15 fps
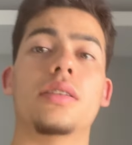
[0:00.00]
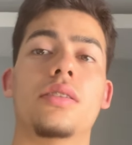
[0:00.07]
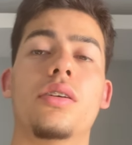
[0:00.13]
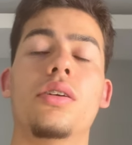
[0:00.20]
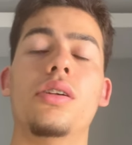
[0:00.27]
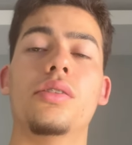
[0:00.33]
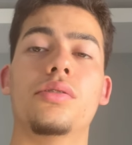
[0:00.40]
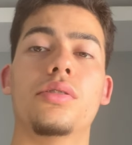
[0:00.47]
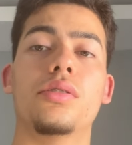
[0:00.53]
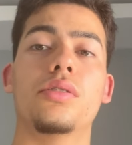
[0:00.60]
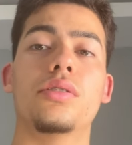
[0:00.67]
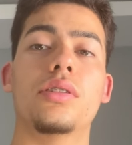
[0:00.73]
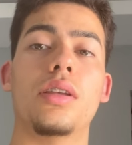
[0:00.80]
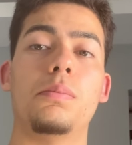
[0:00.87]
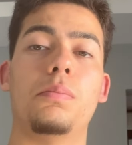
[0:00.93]
it
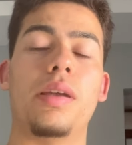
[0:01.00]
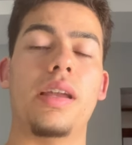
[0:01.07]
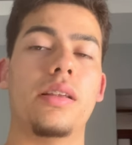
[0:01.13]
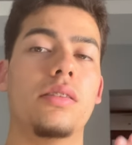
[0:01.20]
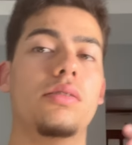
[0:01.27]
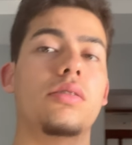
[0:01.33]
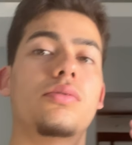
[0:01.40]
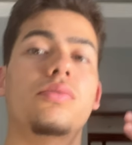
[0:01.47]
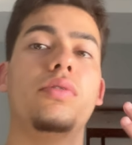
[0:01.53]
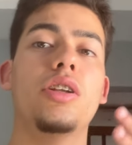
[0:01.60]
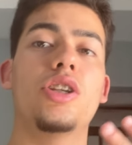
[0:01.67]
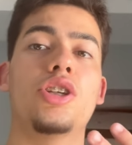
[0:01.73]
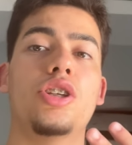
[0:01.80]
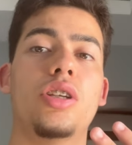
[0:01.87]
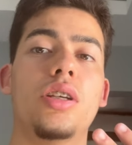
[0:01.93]
also depends on
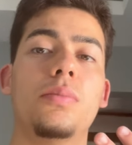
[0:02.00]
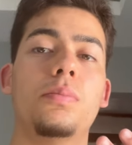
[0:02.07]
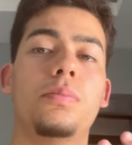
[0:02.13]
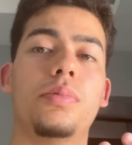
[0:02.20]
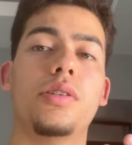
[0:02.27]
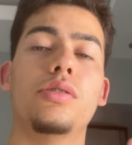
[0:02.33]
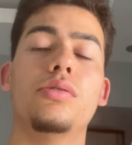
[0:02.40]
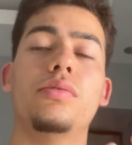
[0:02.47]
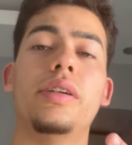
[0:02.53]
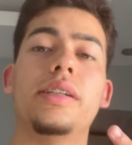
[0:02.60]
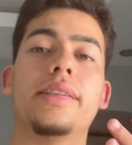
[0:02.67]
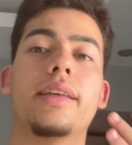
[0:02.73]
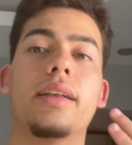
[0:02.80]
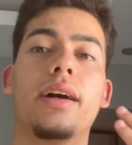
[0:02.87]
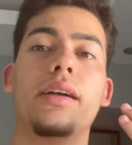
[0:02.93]
which ship you will
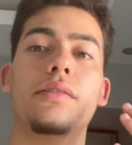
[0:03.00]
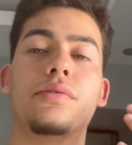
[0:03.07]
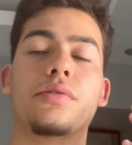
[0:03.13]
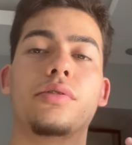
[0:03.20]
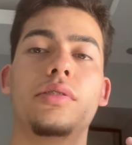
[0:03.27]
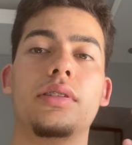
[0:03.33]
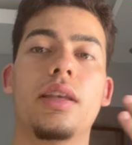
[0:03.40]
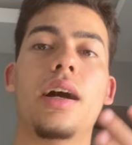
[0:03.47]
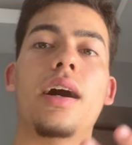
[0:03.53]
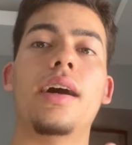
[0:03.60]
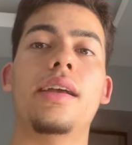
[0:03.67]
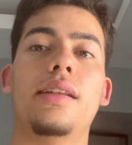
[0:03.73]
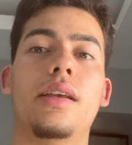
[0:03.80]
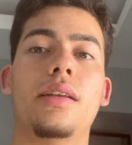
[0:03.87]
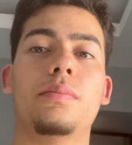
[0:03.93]
drive to the
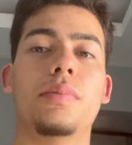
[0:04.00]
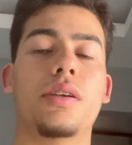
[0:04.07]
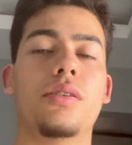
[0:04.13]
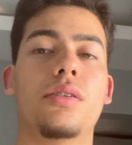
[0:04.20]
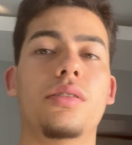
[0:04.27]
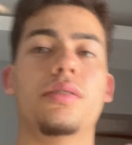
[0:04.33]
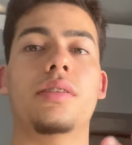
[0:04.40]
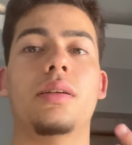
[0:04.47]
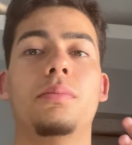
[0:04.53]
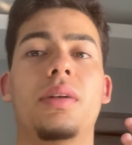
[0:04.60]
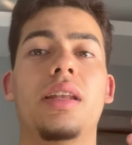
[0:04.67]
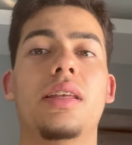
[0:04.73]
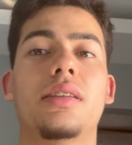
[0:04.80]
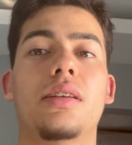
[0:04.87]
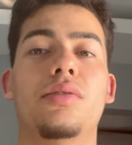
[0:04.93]
island because there are
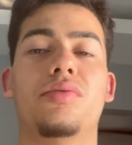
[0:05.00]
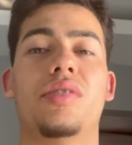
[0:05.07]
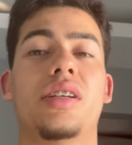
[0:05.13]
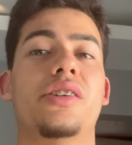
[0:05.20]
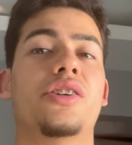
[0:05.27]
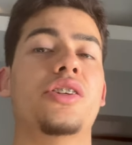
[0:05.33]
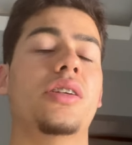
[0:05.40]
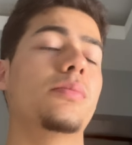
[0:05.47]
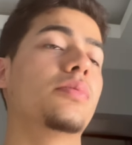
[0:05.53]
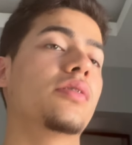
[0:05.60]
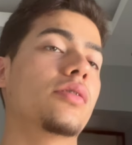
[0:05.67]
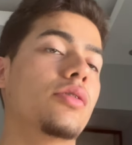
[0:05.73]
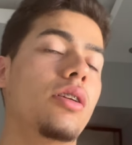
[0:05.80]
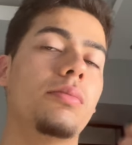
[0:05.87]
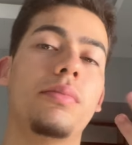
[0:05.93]
many different ships.
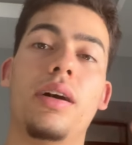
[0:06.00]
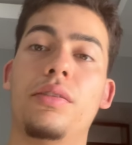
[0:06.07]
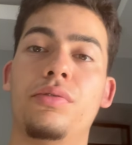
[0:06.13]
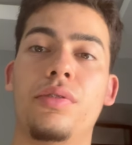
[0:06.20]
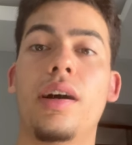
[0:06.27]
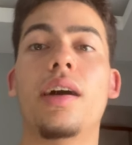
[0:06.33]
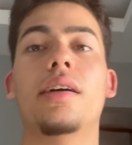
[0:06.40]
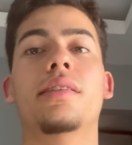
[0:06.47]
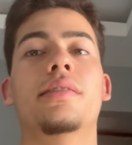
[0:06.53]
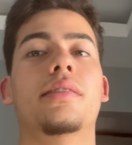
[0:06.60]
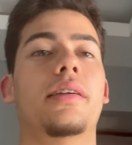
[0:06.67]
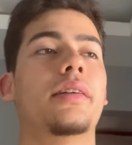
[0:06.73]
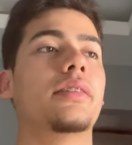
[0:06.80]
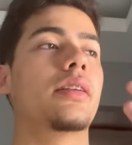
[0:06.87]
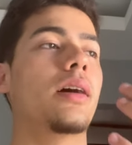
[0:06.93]
Some are
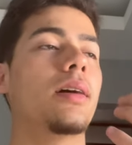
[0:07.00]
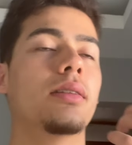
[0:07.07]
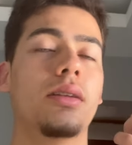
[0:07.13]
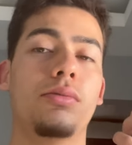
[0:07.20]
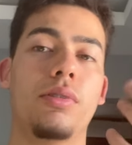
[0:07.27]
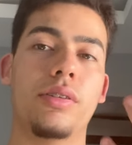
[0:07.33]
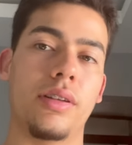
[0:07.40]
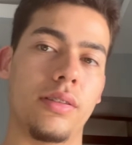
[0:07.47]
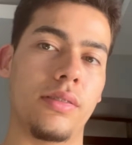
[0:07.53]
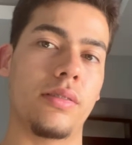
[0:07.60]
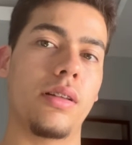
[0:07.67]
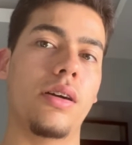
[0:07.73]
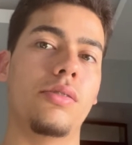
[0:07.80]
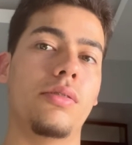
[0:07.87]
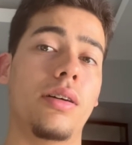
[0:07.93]
faster and the other one are
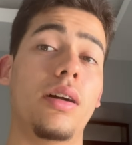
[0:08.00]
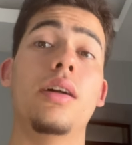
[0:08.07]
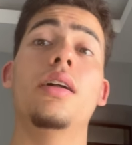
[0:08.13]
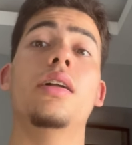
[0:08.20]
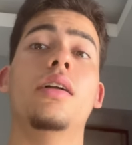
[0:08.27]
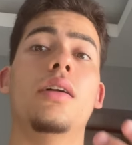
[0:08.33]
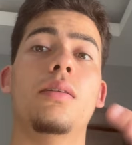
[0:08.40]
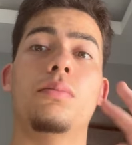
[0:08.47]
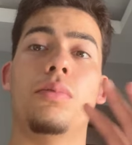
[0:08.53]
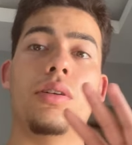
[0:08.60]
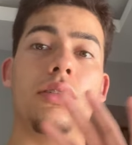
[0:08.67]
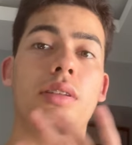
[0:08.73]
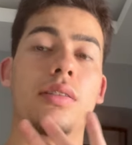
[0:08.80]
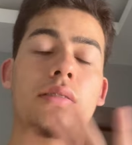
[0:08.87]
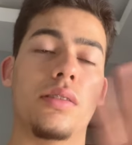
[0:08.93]
slower.
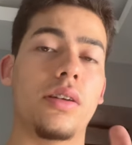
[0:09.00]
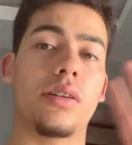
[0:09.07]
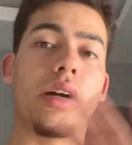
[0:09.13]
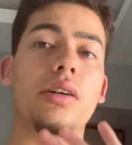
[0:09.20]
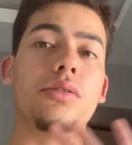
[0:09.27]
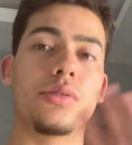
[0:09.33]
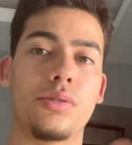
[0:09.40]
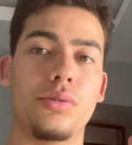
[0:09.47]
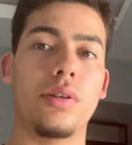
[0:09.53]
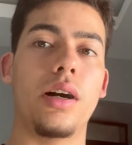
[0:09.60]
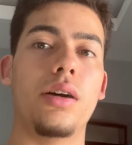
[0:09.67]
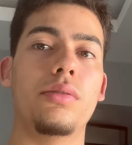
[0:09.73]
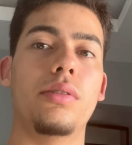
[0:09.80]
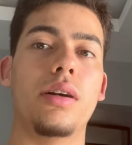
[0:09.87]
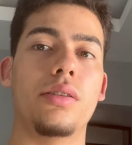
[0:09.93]
But it's around two
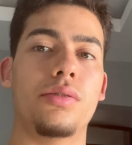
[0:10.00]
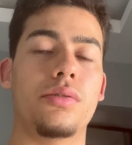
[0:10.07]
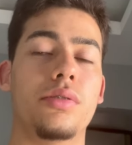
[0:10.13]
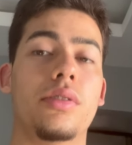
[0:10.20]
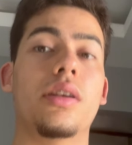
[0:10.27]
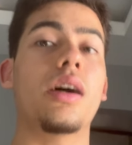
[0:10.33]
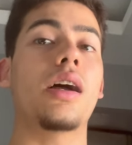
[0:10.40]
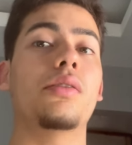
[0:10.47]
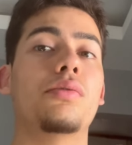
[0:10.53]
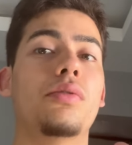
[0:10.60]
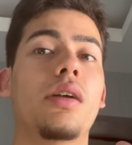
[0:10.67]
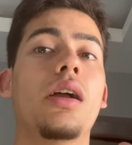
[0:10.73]
hours to drive.